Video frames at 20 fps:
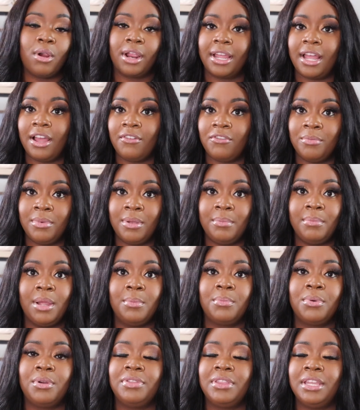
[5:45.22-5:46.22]
or government
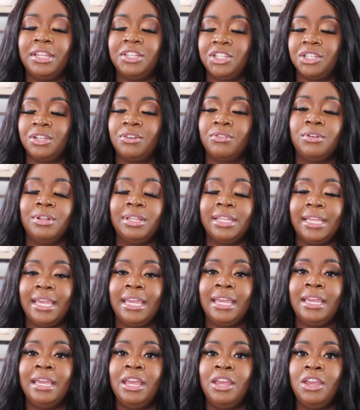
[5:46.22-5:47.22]
member, then
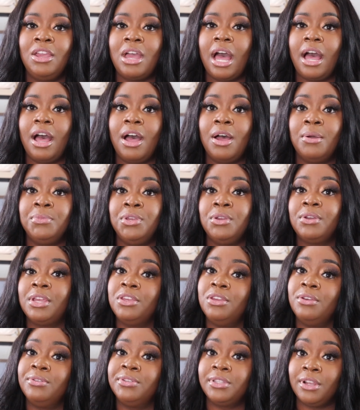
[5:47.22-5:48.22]
generally you
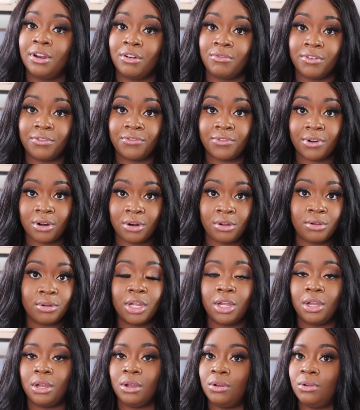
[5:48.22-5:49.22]
can use their referral
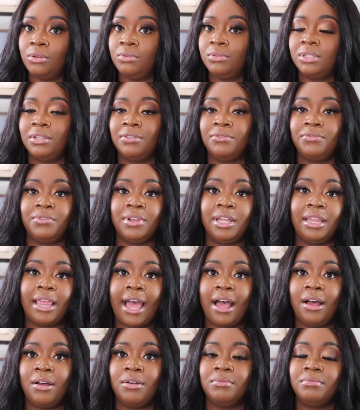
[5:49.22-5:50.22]
code to fill
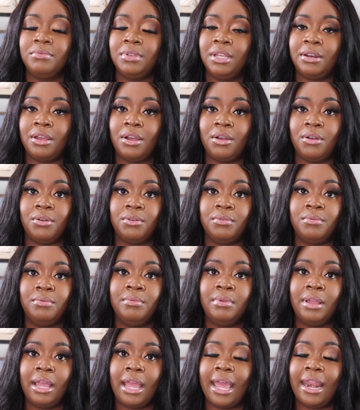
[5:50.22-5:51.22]
out,
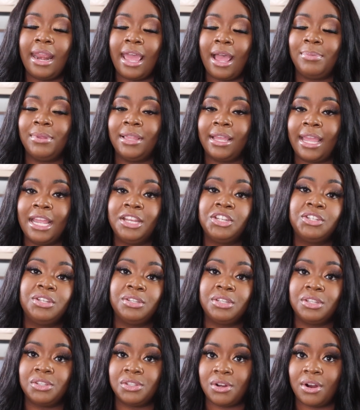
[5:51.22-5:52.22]
an
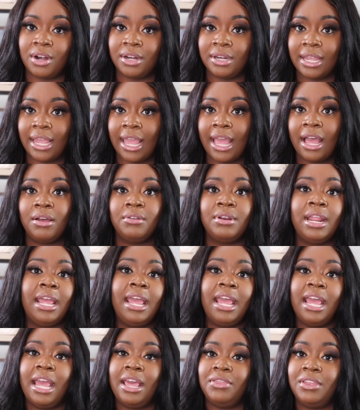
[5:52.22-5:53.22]
application to start an account,
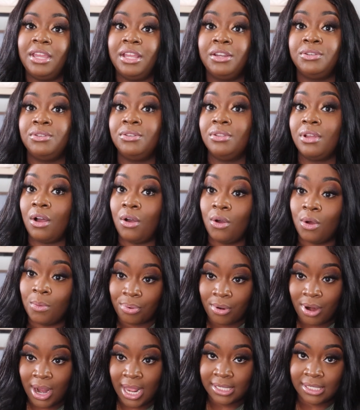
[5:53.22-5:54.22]
and then do the
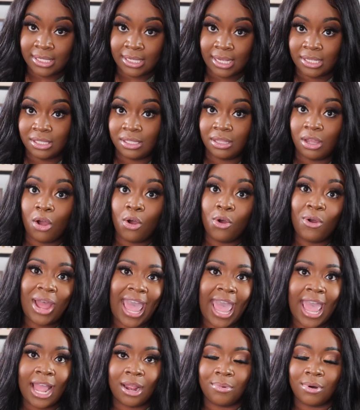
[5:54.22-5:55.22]
whole process, the whole
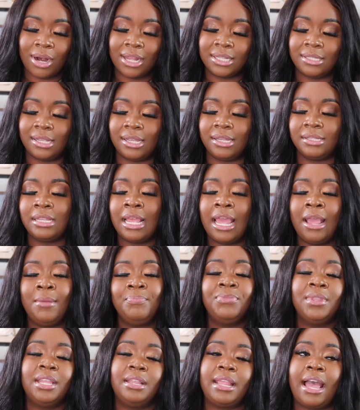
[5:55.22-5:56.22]
hack process.
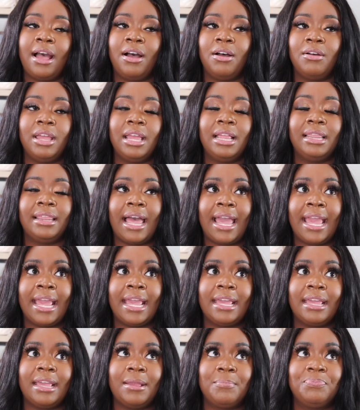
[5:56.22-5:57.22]
Now,
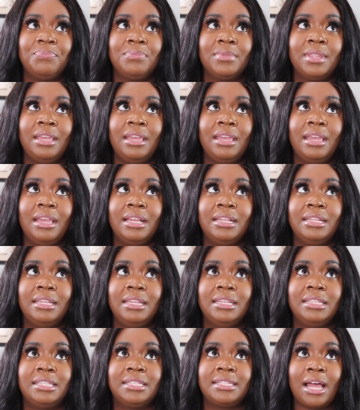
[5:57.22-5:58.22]
like
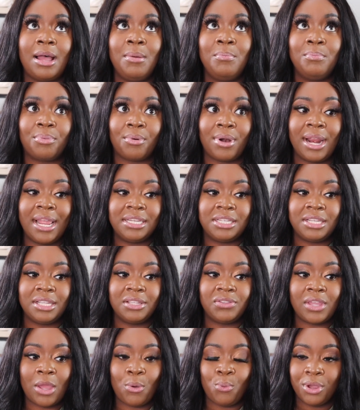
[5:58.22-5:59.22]
some
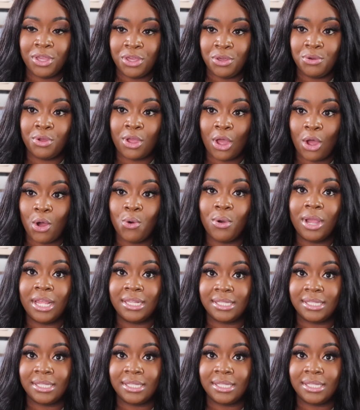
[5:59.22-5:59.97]
branches that when you go